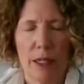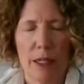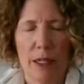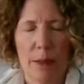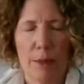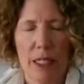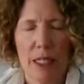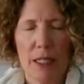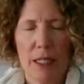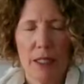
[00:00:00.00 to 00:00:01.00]
and
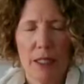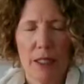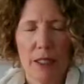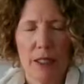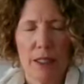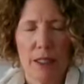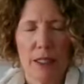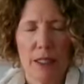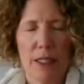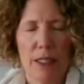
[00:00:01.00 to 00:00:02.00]
begin to
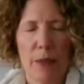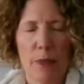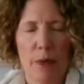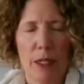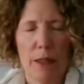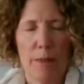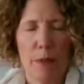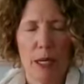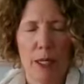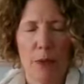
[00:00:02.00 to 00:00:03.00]
see what
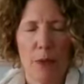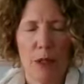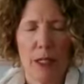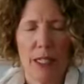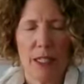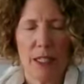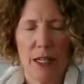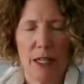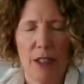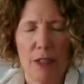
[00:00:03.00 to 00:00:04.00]
might work as an
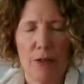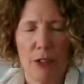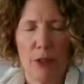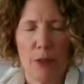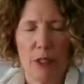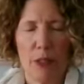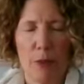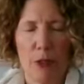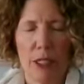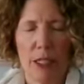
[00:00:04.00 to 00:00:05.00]
anchor for you this
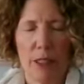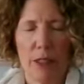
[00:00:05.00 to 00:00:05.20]
morning.